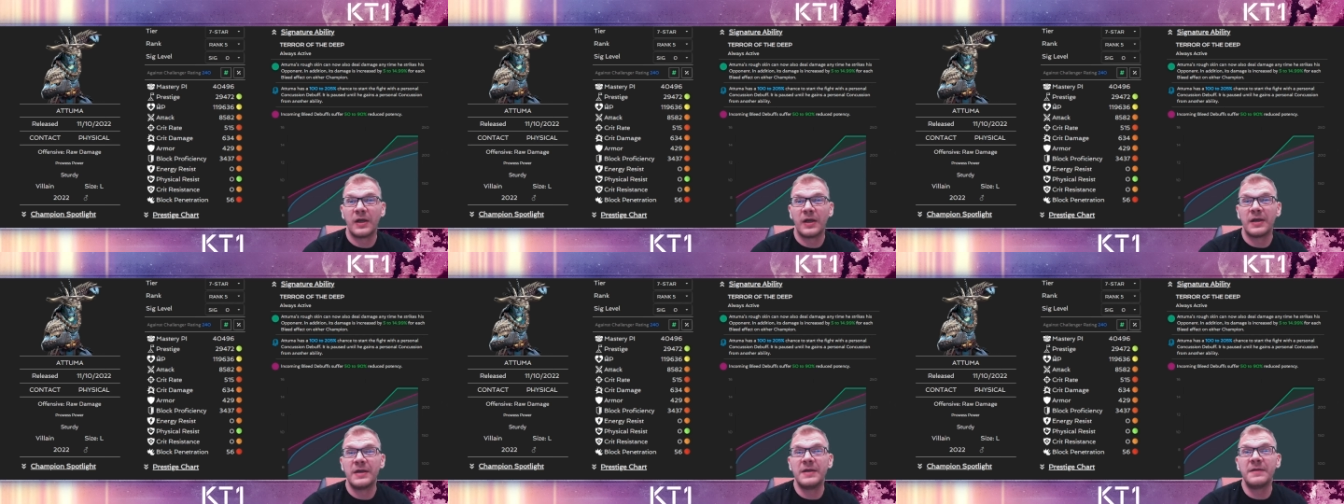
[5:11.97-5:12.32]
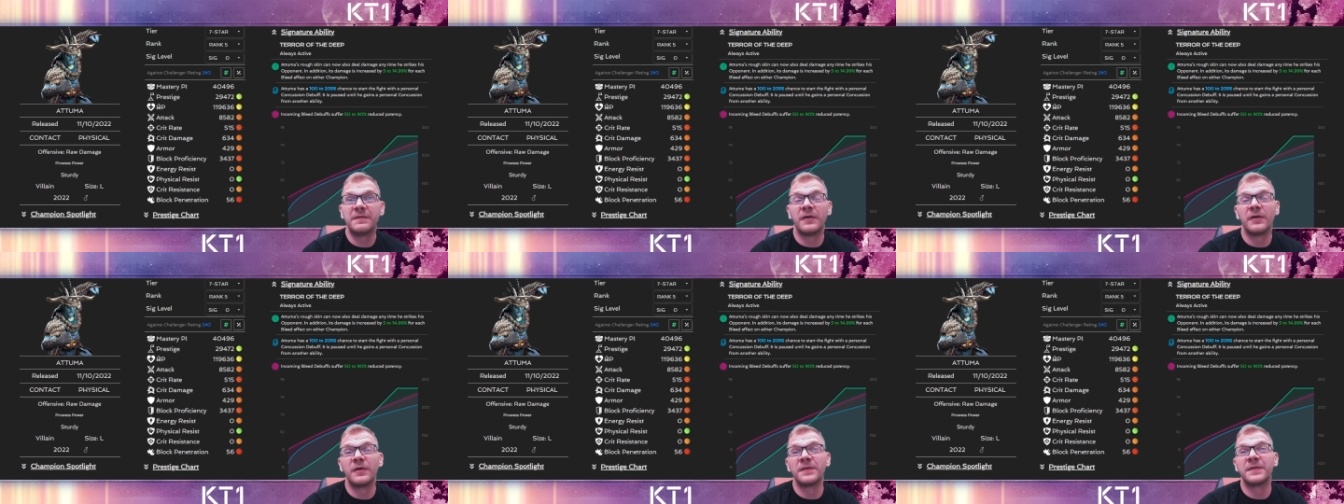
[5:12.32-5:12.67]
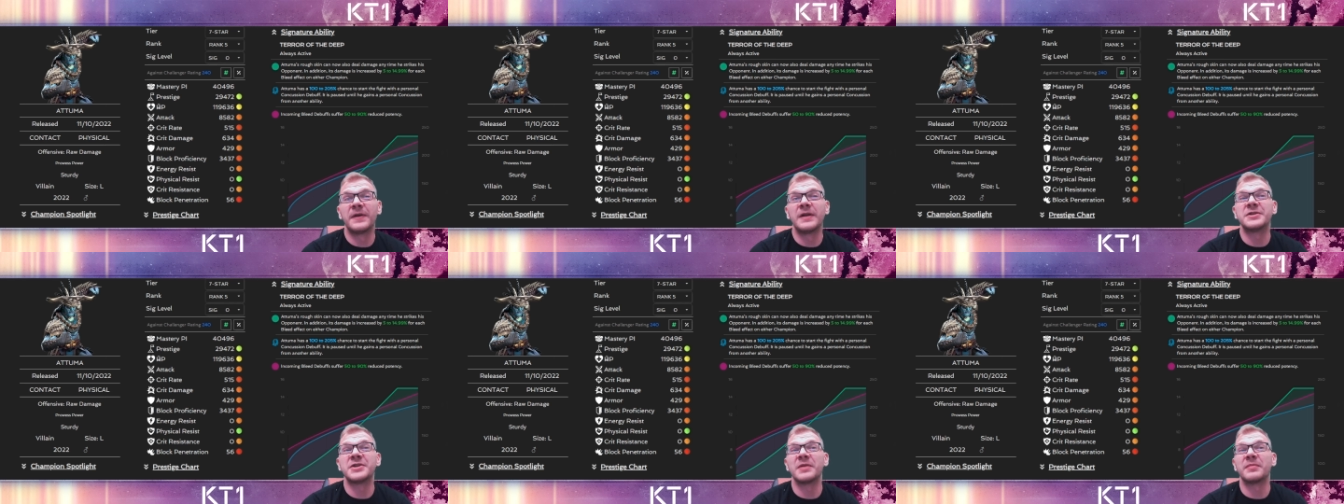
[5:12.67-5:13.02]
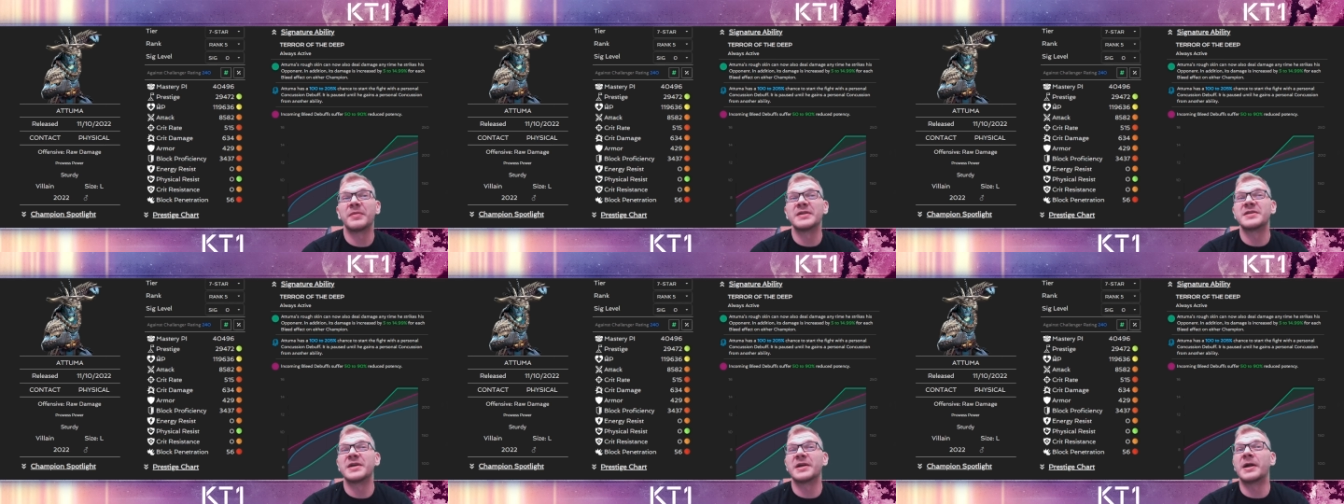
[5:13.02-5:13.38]
if all three
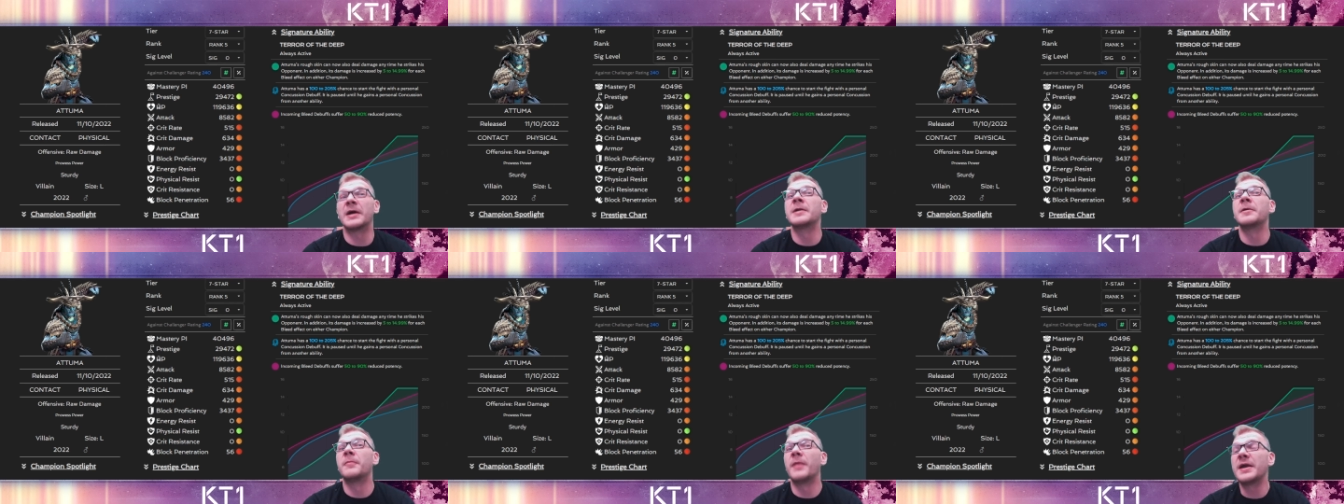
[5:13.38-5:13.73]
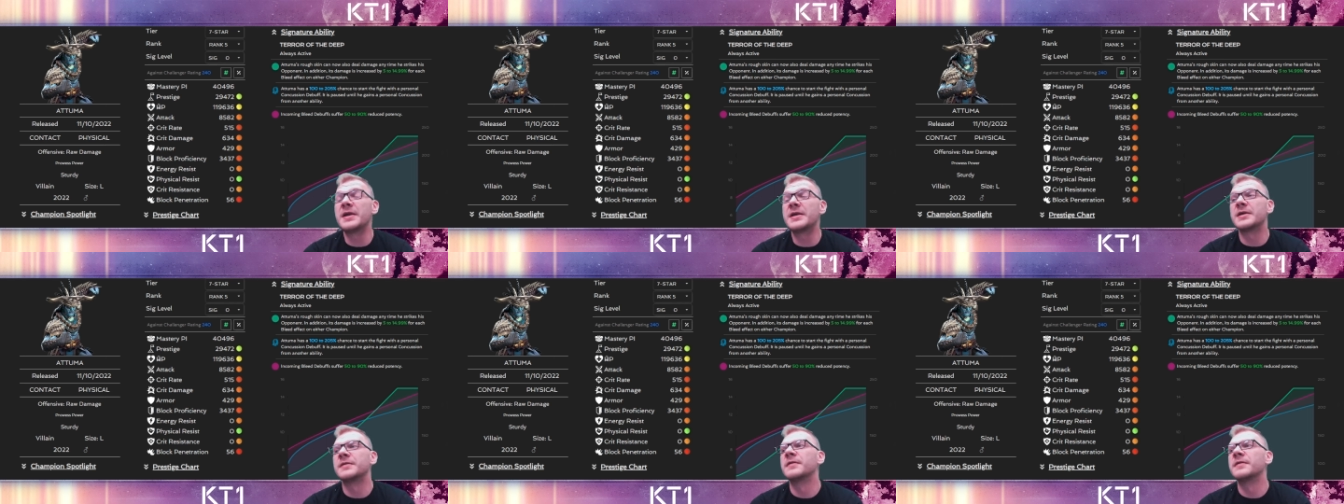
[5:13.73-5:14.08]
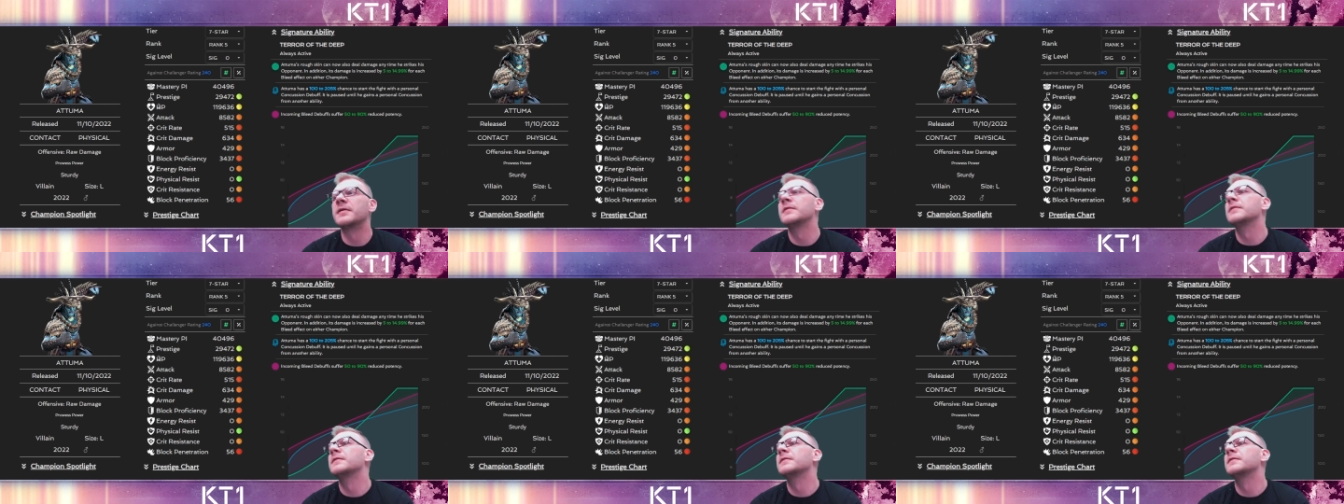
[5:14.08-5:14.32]
champions are unawakened,